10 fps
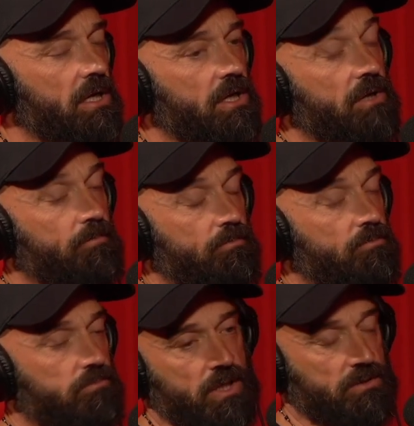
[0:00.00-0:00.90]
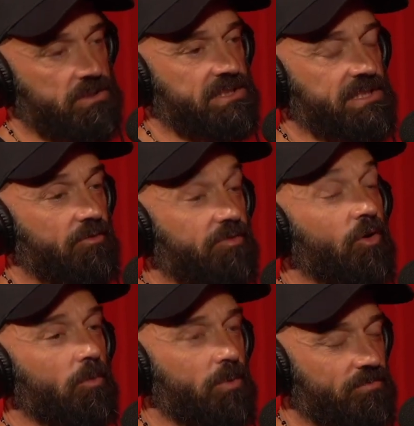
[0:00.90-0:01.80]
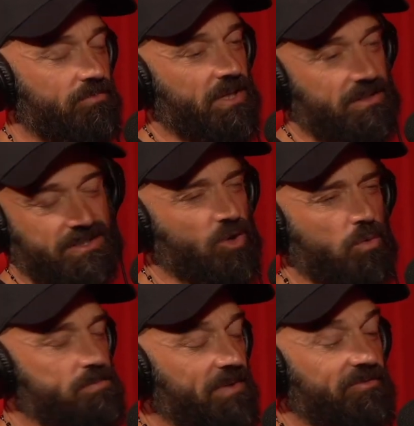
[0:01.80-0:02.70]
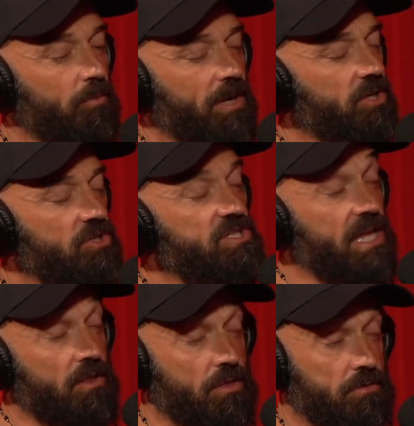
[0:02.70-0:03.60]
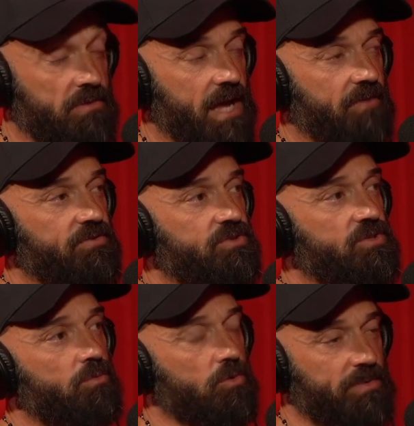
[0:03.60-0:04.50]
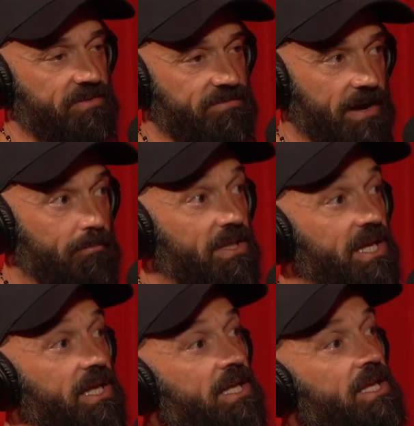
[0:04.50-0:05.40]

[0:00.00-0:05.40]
well, it's now 4, but it's always been 4, but I used to say the 3 Fs would be family.